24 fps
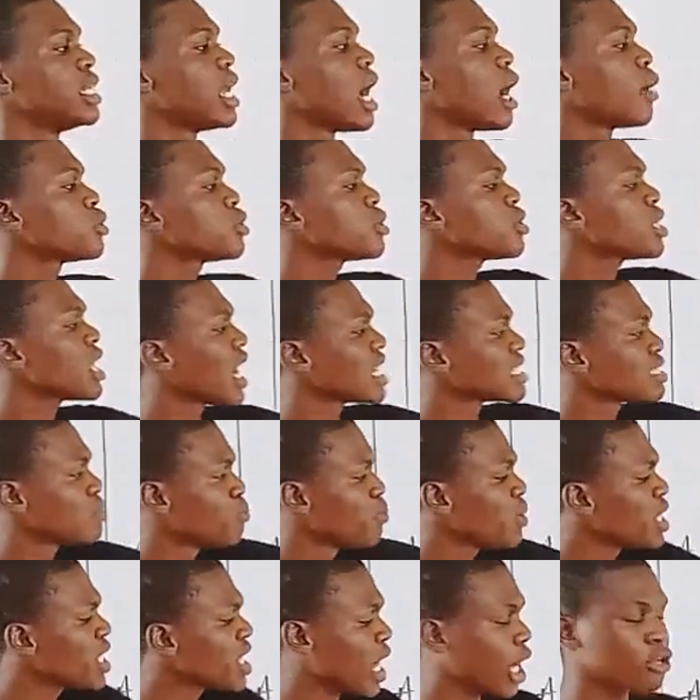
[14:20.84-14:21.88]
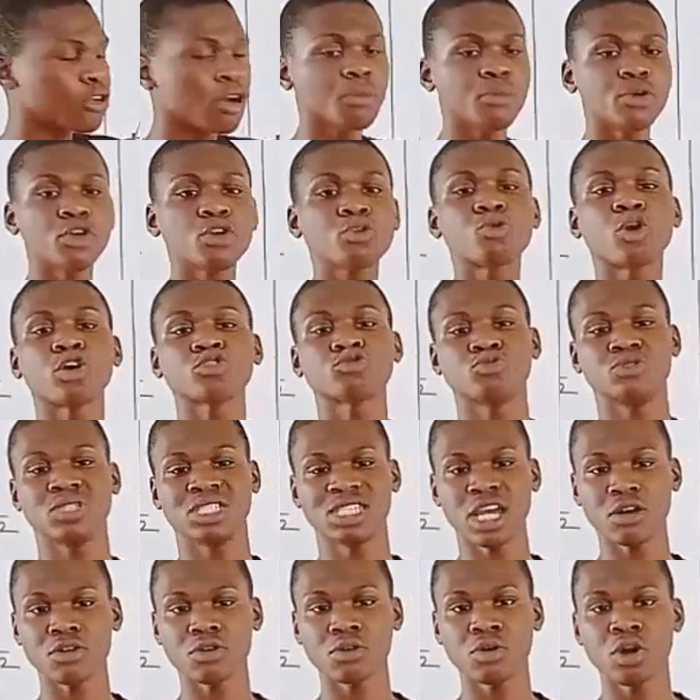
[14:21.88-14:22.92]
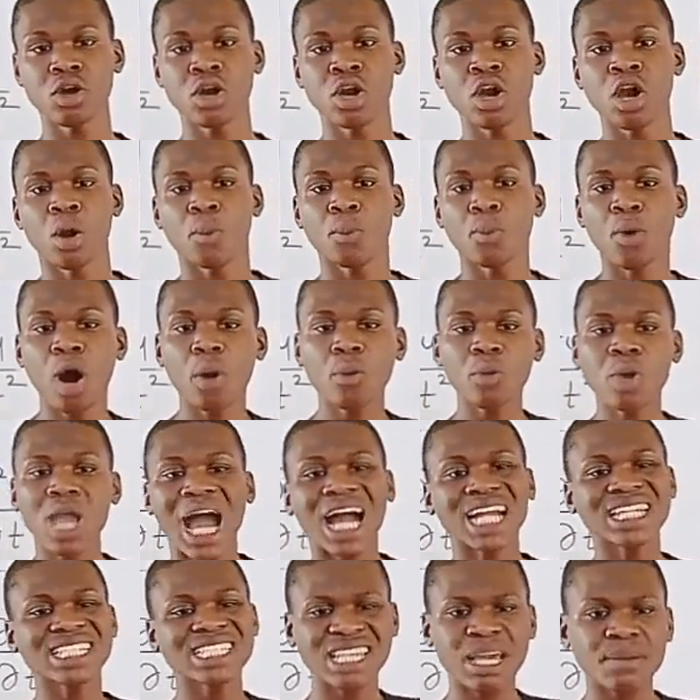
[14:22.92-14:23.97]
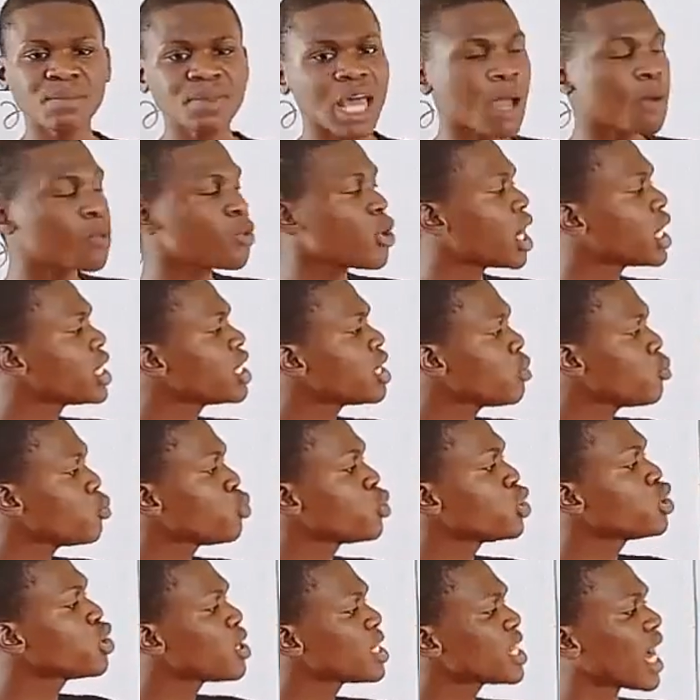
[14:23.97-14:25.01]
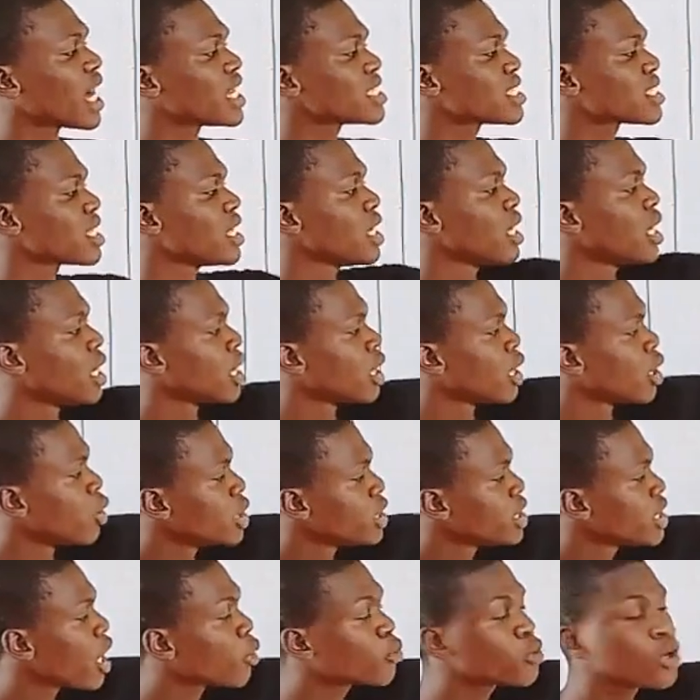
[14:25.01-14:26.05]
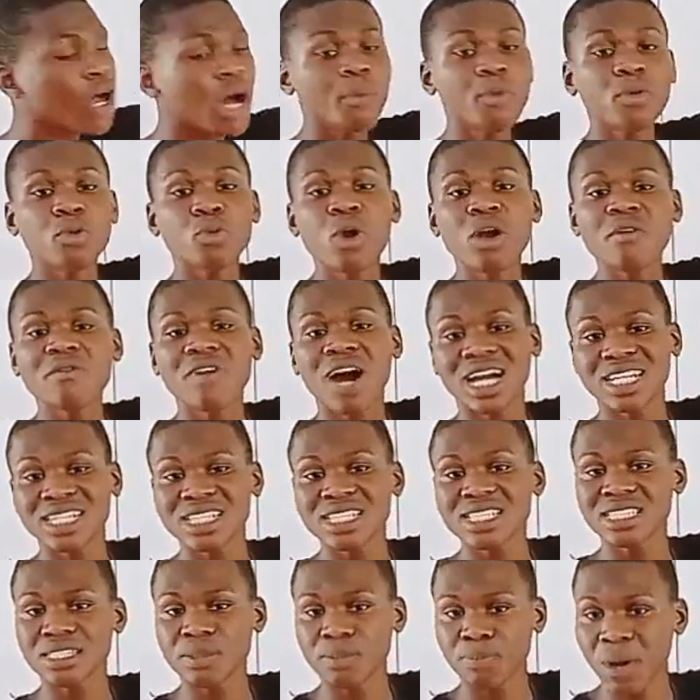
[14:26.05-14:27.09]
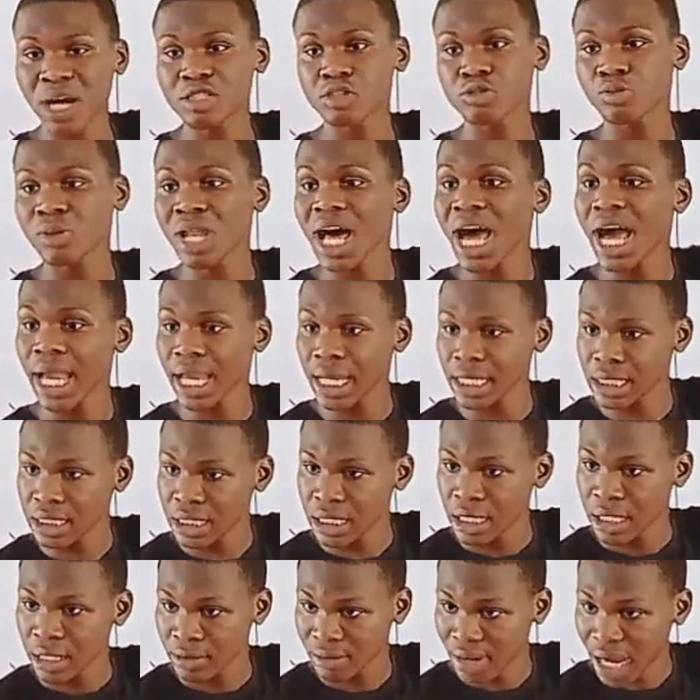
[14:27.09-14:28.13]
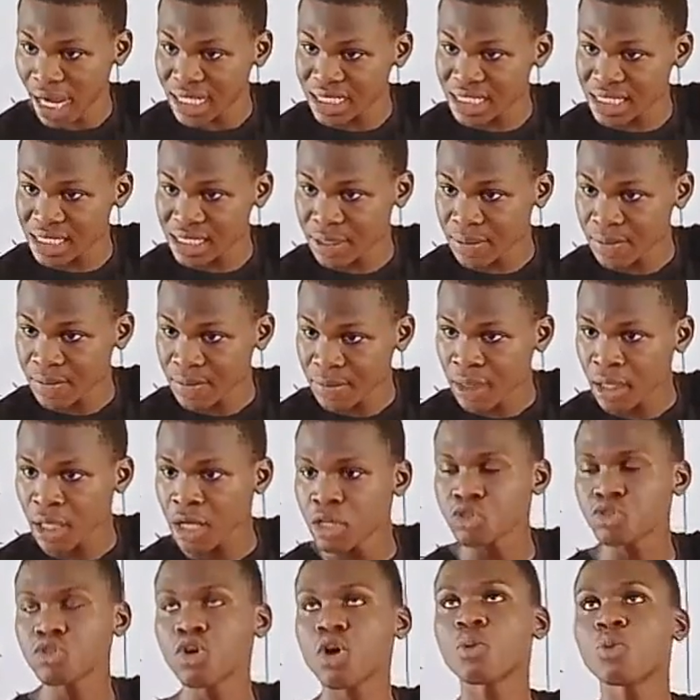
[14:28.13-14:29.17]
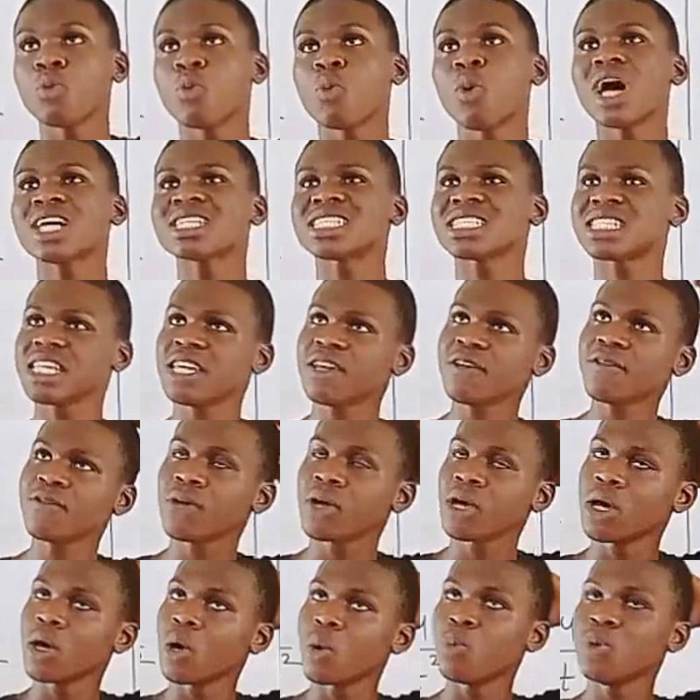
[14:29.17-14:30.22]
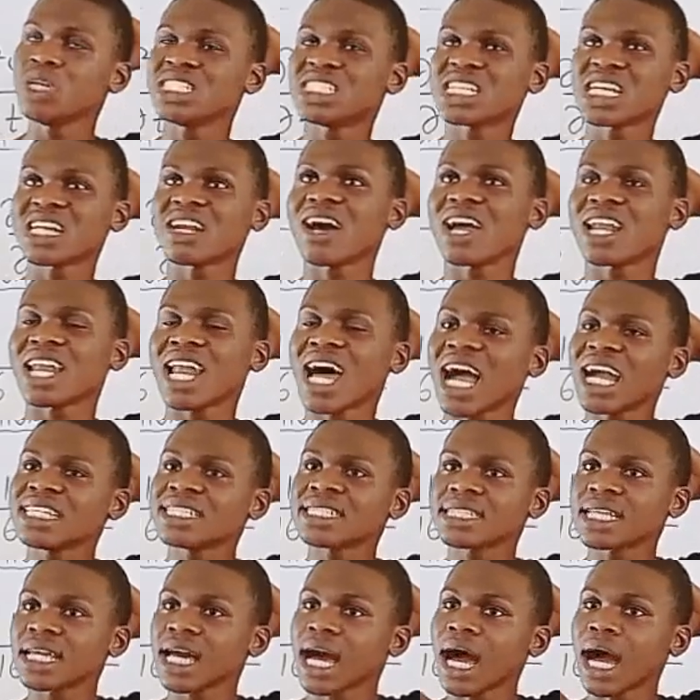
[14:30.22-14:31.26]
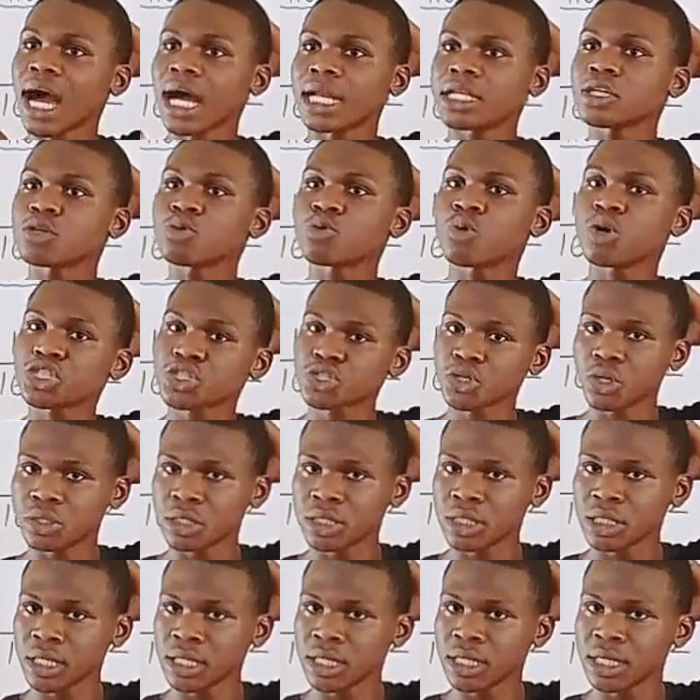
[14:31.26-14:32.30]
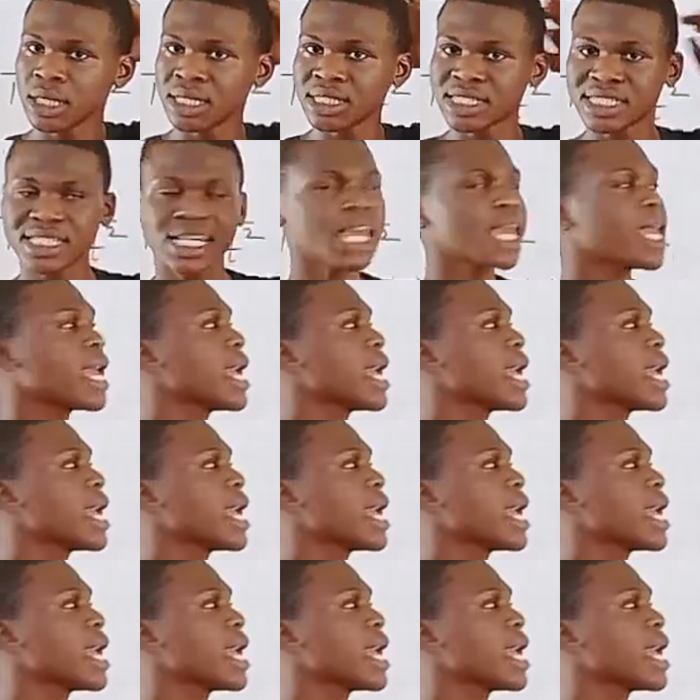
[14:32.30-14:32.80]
that we know that B cannot be equals to 0. But at the same time, we know that there will not be wave at this particular end, right? So what if we generalize an equation, say